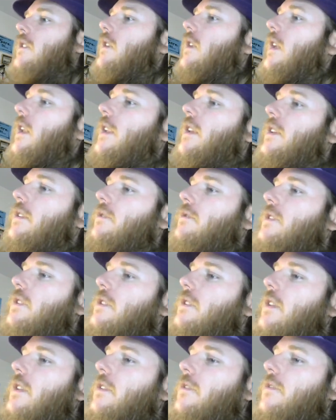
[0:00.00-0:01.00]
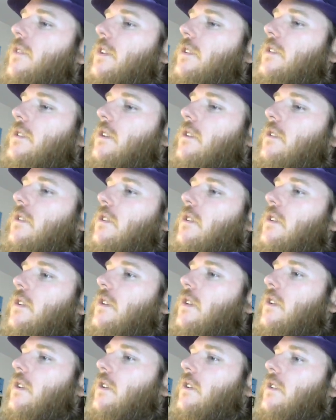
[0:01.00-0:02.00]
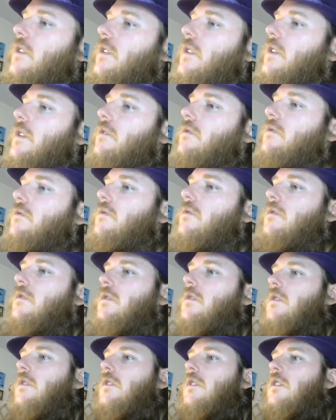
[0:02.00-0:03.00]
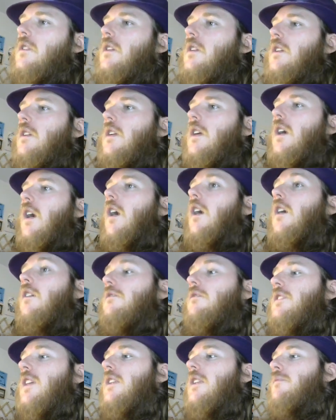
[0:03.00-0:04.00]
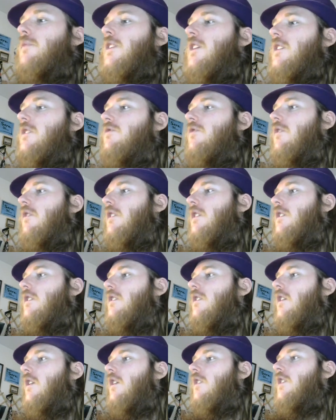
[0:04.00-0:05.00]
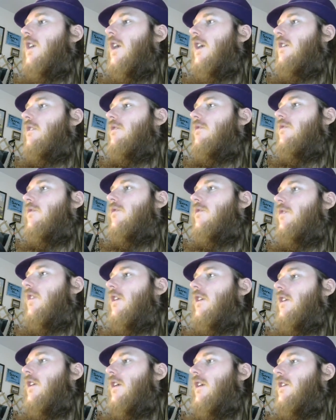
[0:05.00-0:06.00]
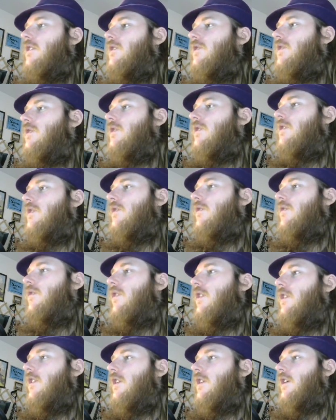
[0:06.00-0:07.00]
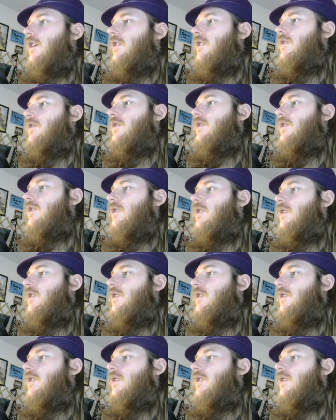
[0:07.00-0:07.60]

Can he use his other face down? No. Oh, his enemy controller. Okay, very nice. Very nice.